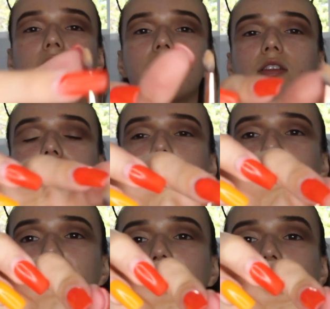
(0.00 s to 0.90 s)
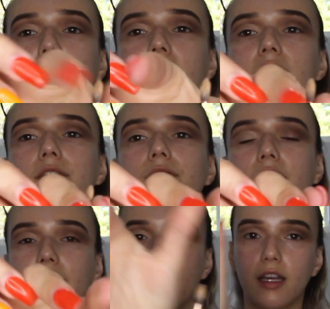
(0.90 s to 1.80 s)
So it's very flat. It's a
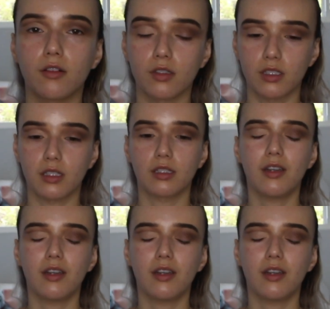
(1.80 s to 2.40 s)
flat angled,